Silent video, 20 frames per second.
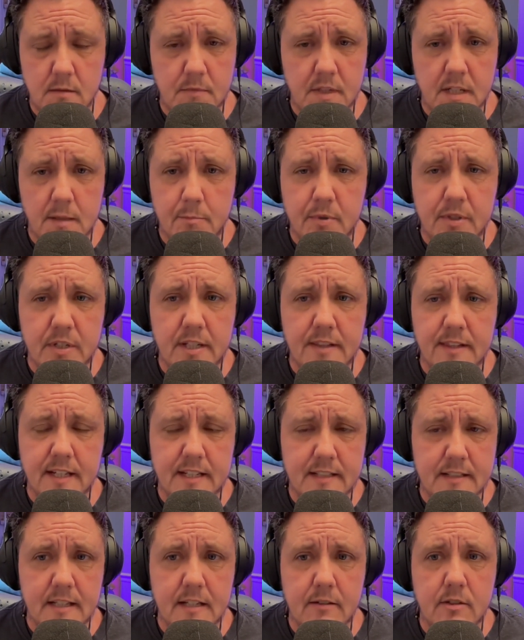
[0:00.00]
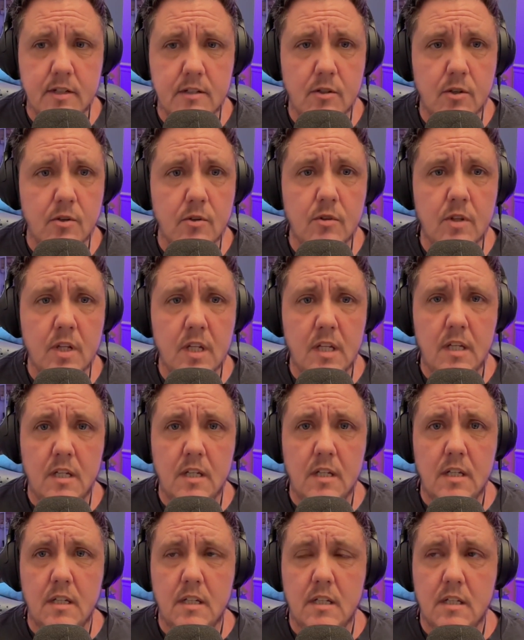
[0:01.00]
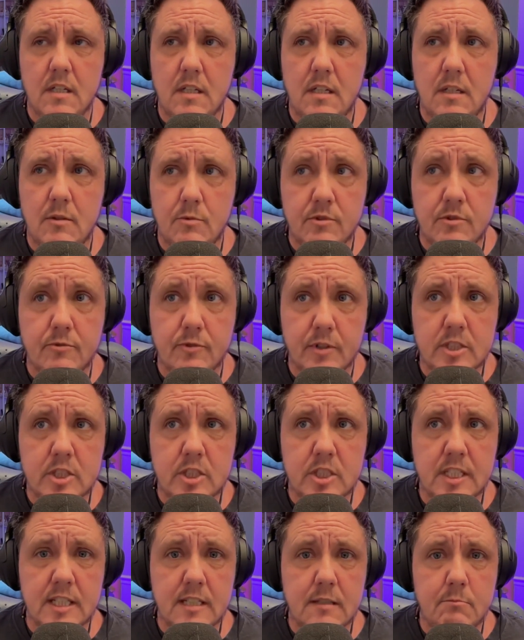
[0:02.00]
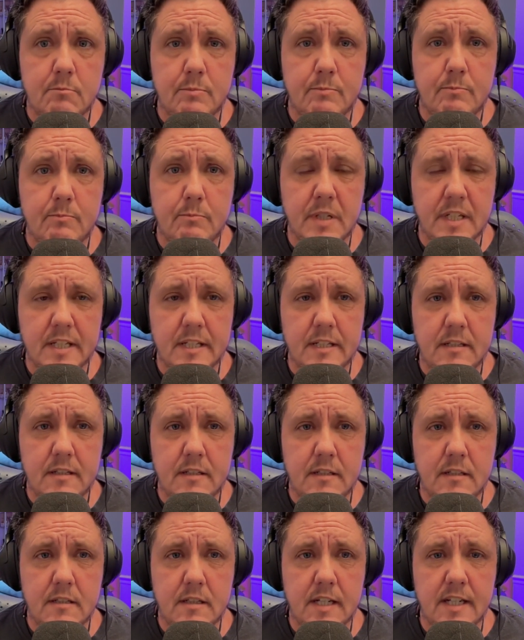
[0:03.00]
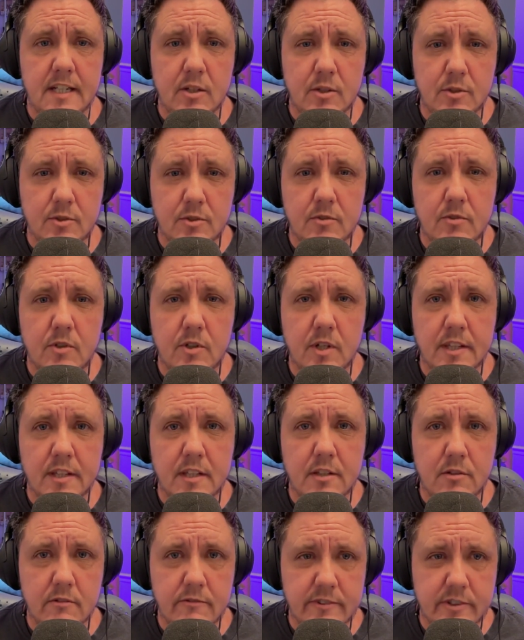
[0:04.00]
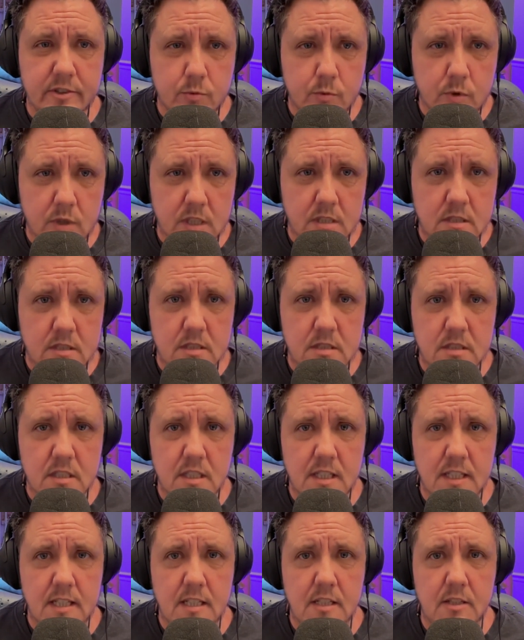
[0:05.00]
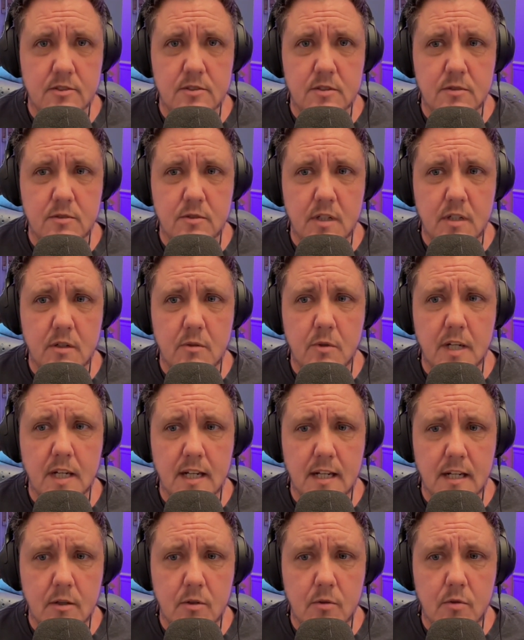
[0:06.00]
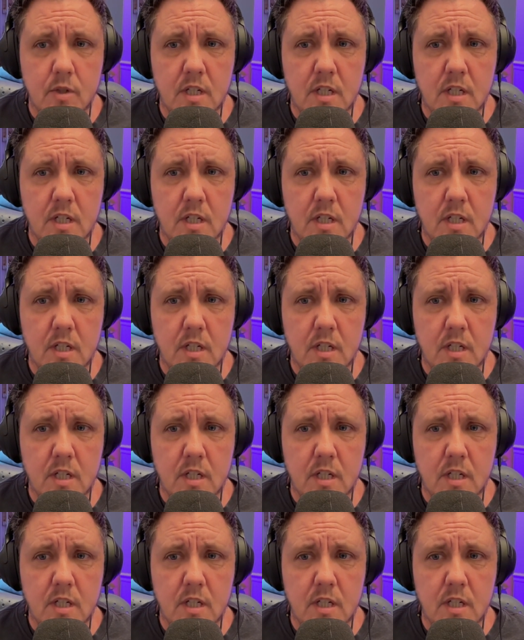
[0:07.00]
putting that down at all. It was frustrating, but I also know how the universe works. And I also know how